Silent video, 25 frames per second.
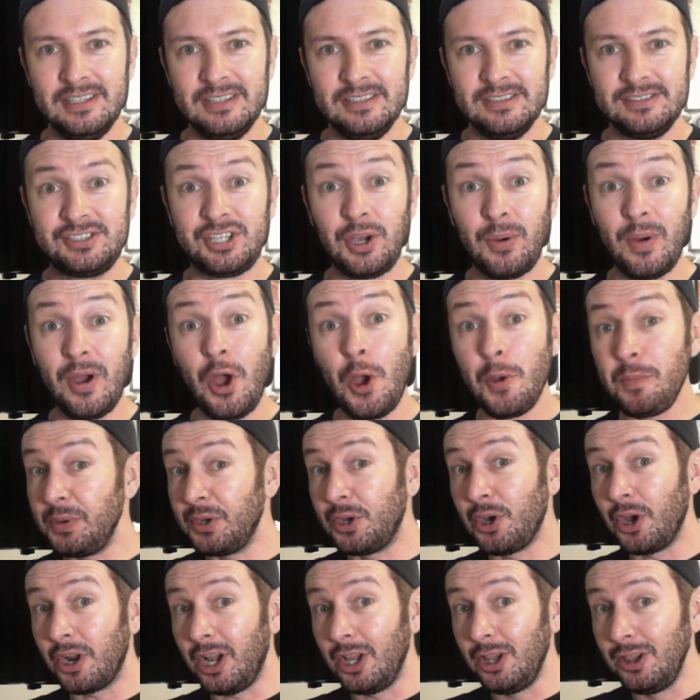So I hope
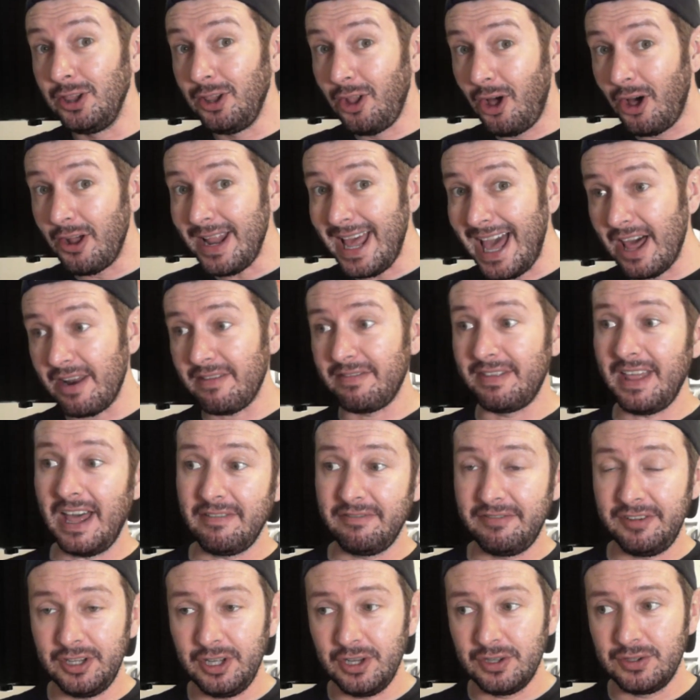you got a lot out of
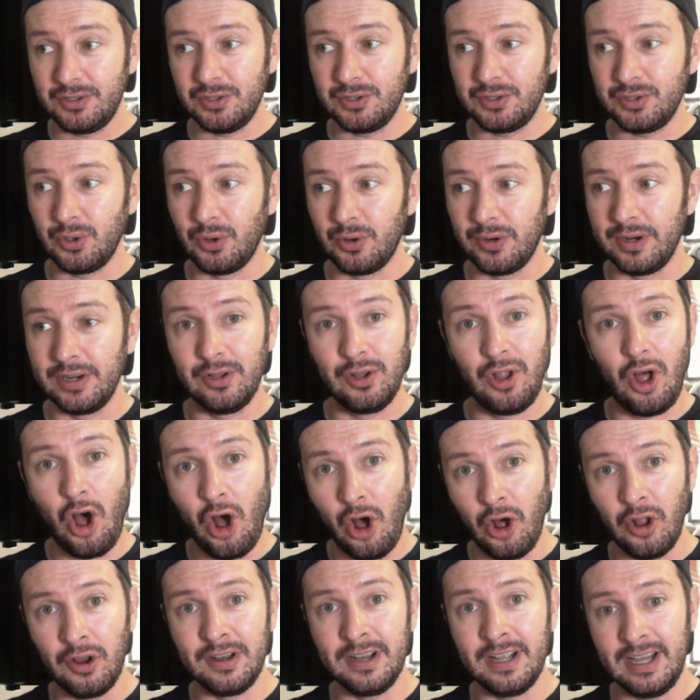that video tutorial
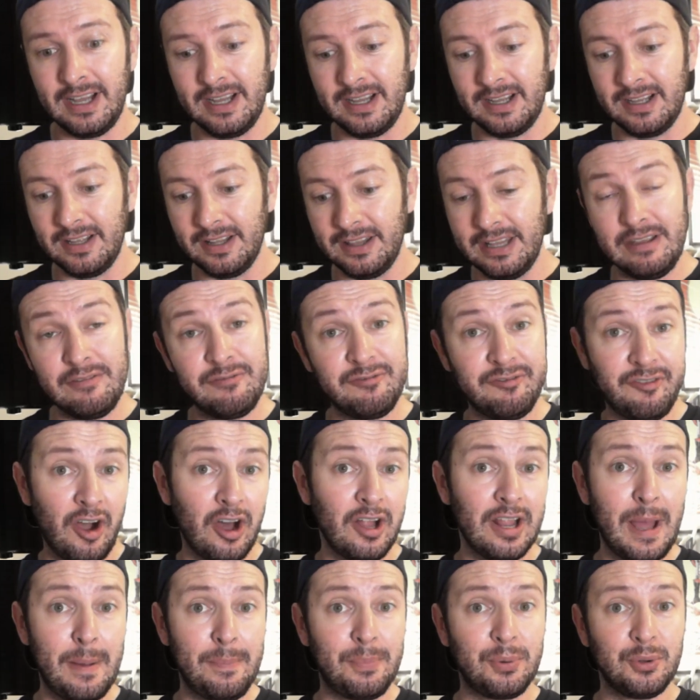on uh, the
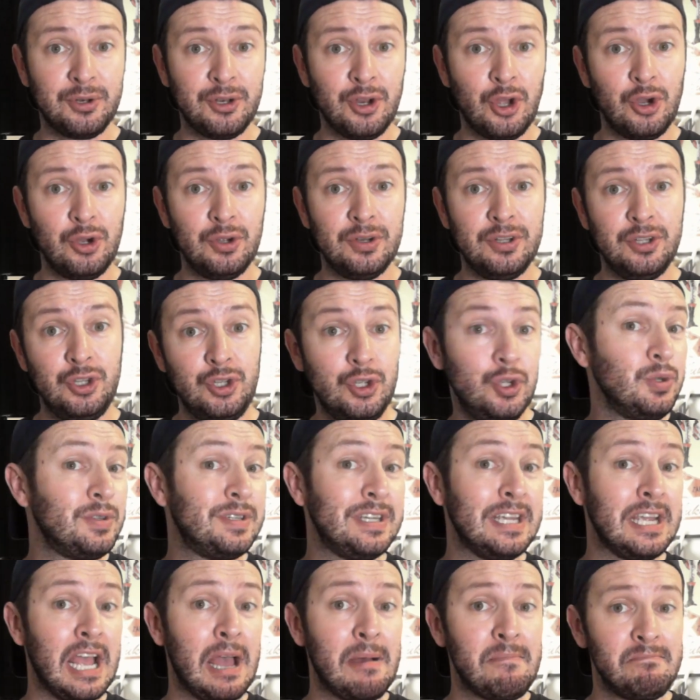file output node
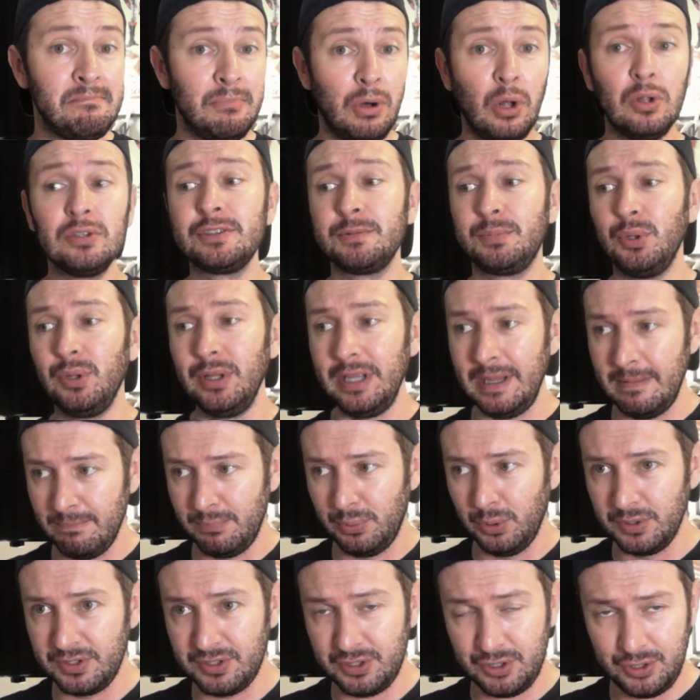using multiple
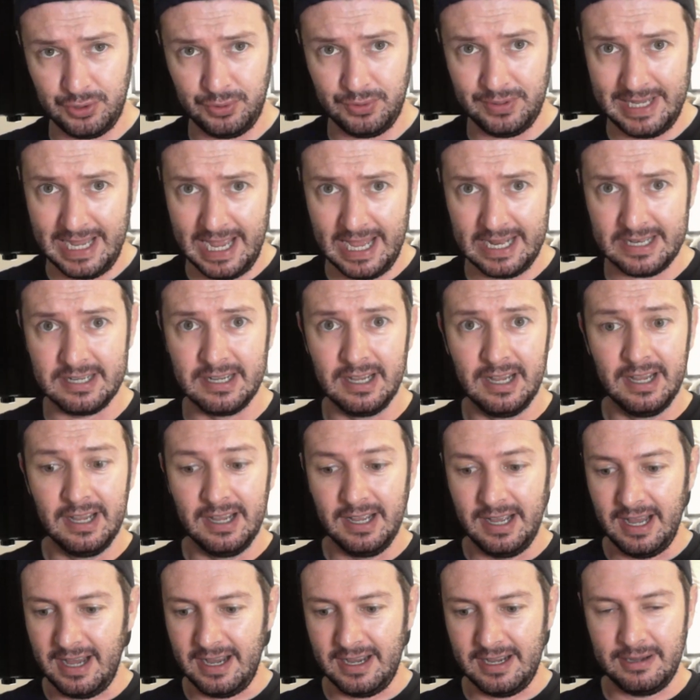inputs to get
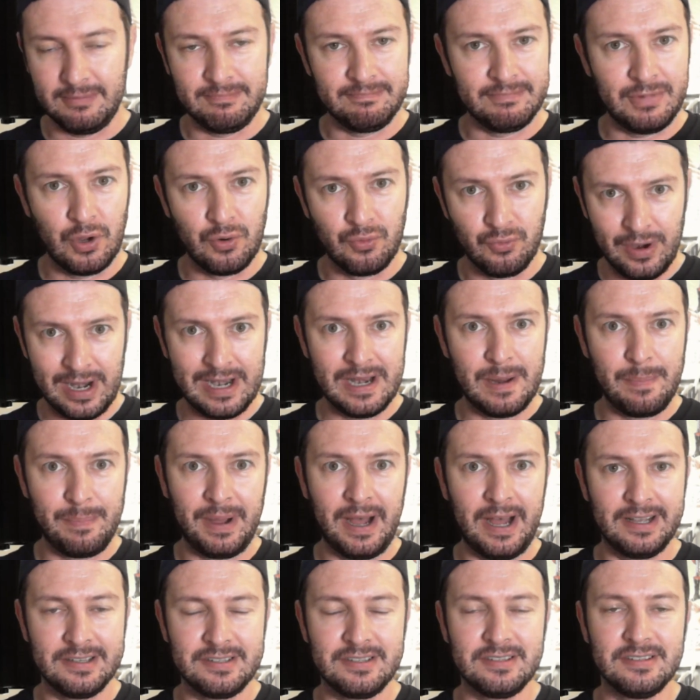um, render
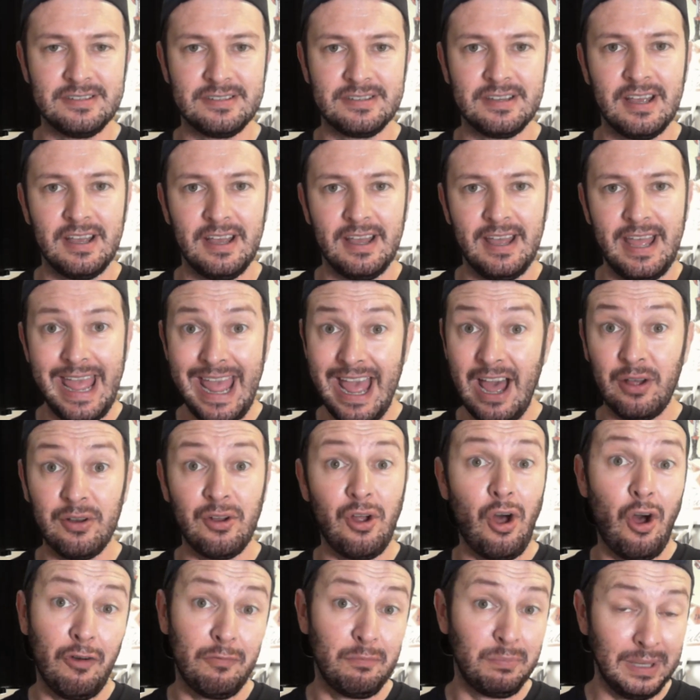passes
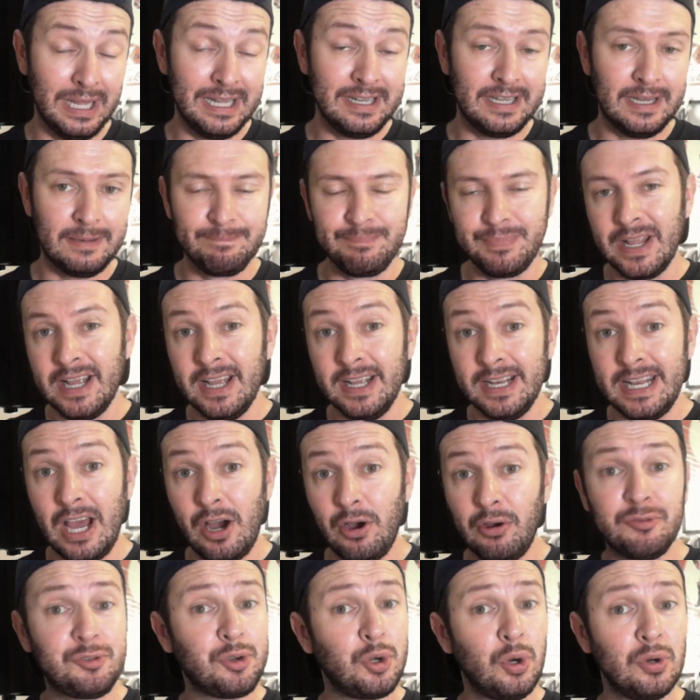out of Blender.
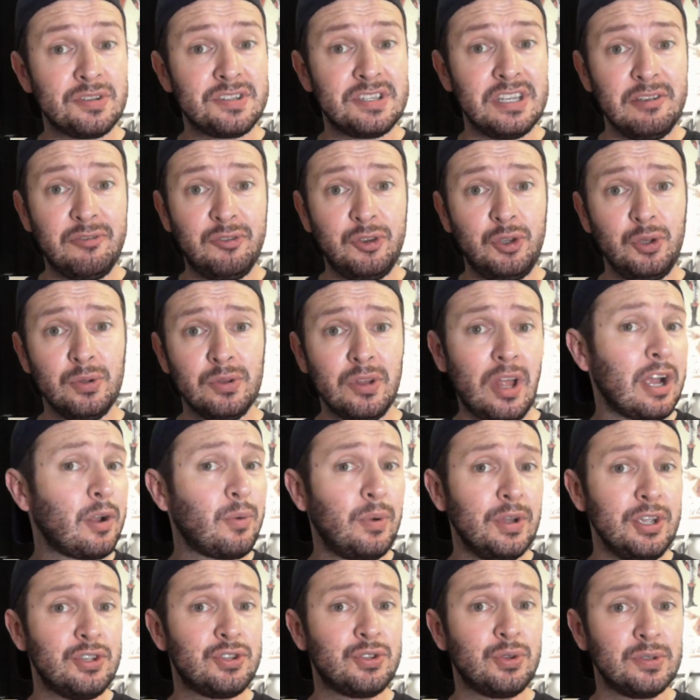Now, of course, if you
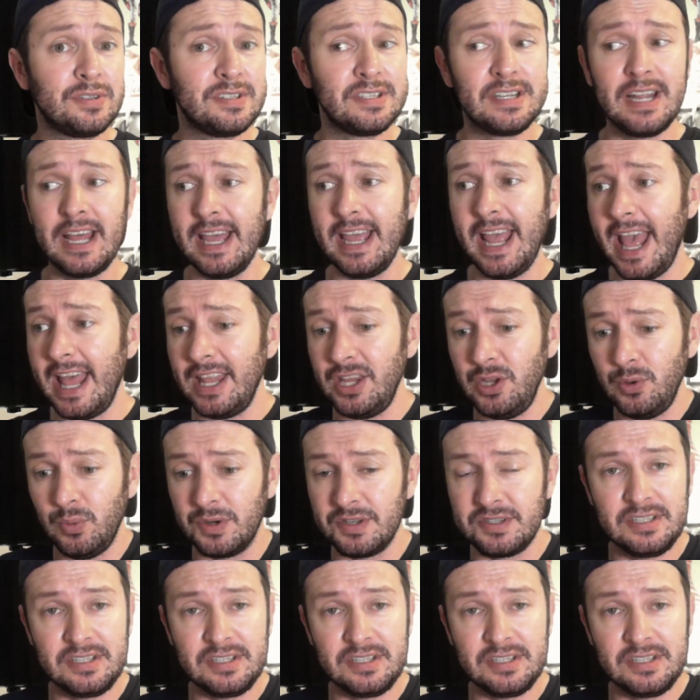like what you saw today and you want to